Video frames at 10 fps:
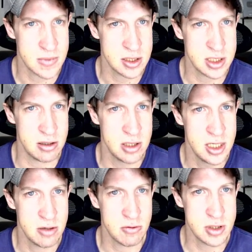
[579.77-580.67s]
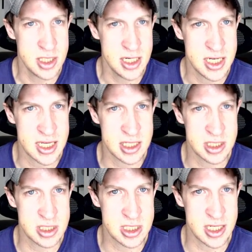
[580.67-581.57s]
So we're just going to take this
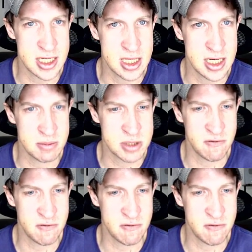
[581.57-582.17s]
and select the option